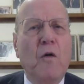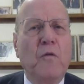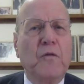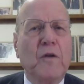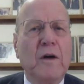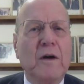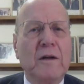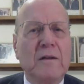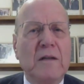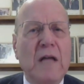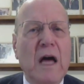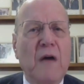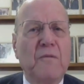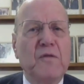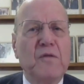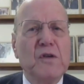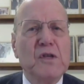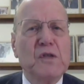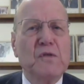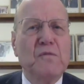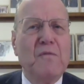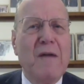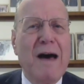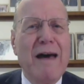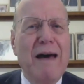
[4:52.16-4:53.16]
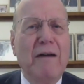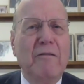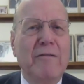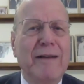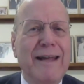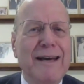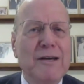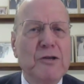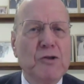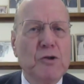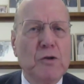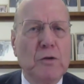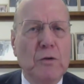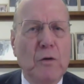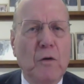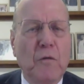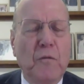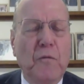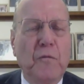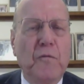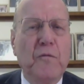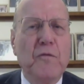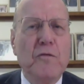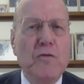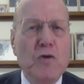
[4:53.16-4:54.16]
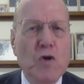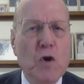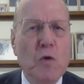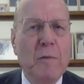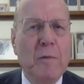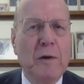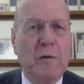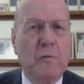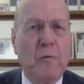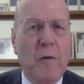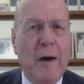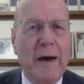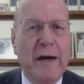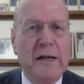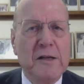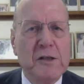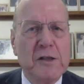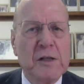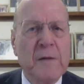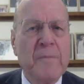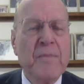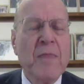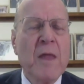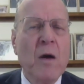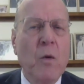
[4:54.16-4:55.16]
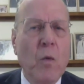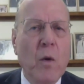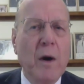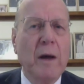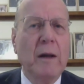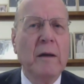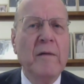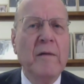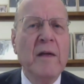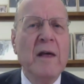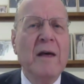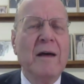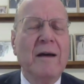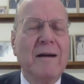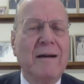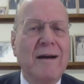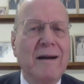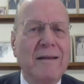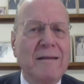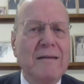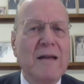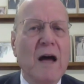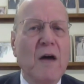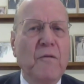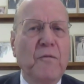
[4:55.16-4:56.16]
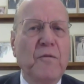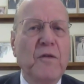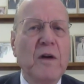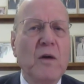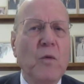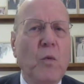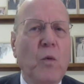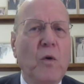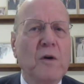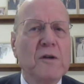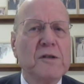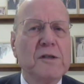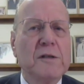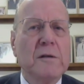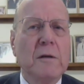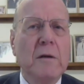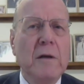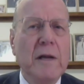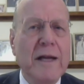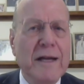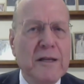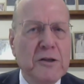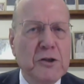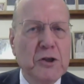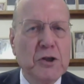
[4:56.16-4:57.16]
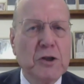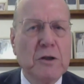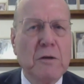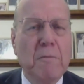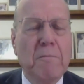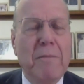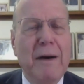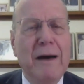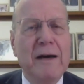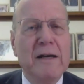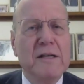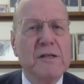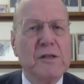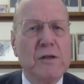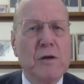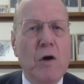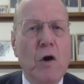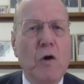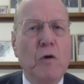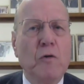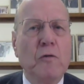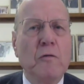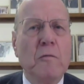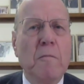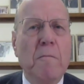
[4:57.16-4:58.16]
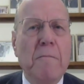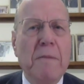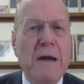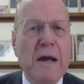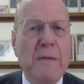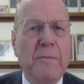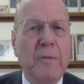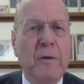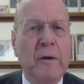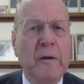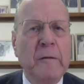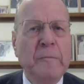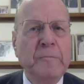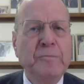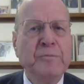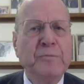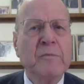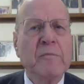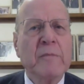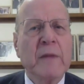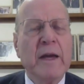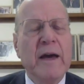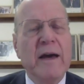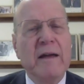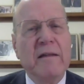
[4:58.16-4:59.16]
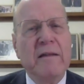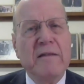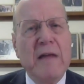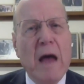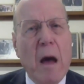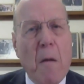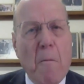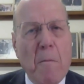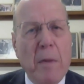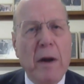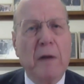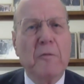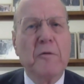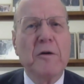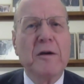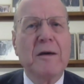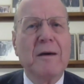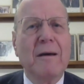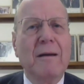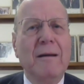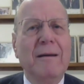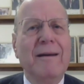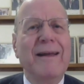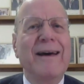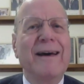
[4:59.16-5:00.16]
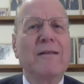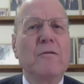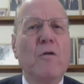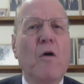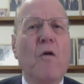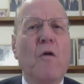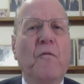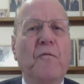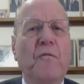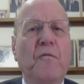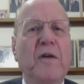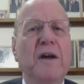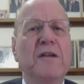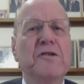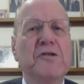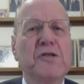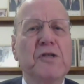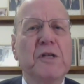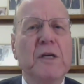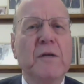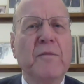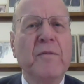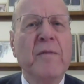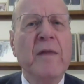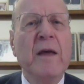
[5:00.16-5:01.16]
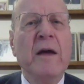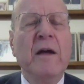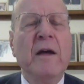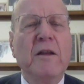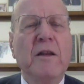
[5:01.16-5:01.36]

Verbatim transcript: of Gaddafi's violation of human rights. Well, Gaddafi was lynched by his own people, and the American led offensive